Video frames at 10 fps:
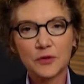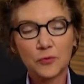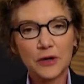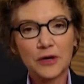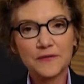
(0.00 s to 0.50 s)

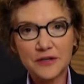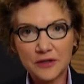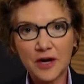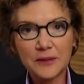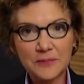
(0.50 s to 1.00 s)
Well, the
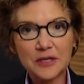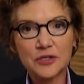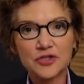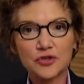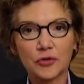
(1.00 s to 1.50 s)
economy
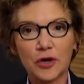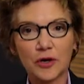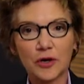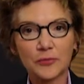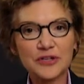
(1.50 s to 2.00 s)
is
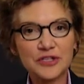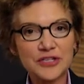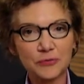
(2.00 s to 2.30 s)
strong. We just had